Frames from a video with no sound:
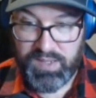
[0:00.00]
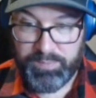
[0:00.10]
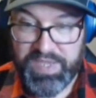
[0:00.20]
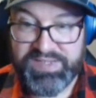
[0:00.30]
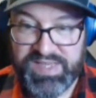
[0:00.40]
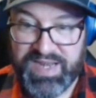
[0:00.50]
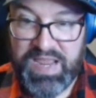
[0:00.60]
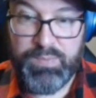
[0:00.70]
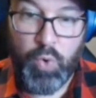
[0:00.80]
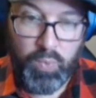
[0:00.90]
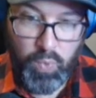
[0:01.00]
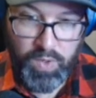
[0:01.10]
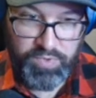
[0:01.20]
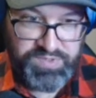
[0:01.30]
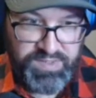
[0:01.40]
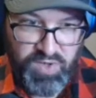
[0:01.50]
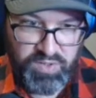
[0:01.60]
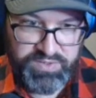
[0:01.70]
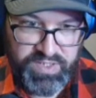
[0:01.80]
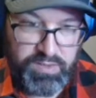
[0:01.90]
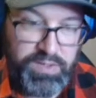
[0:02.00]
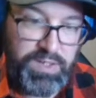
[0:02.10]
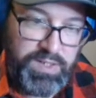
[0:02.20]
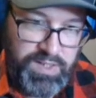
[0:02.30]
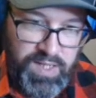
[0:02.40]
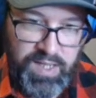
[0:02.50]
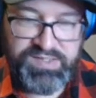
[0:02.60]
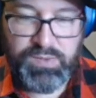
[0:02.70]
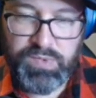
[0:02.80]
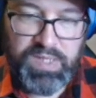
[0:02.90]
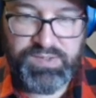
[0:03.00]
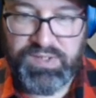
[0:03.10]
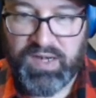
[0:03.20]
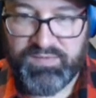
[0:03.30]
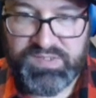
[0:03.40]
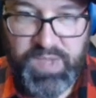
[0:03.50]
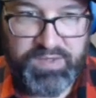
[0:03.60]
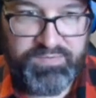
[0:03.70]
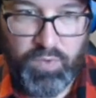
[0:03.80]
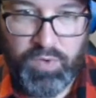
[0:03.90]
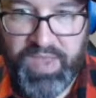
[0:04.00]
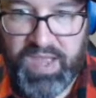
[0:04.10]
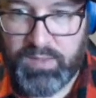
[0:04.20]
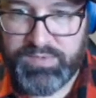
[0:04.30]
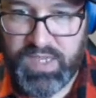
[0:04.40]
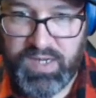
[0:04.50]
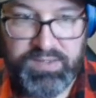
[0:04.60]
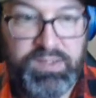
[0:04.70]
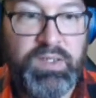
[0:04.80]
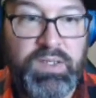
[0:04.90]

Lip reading: Peaks at 8.1% target share, as you kind of expect for a backup tight end.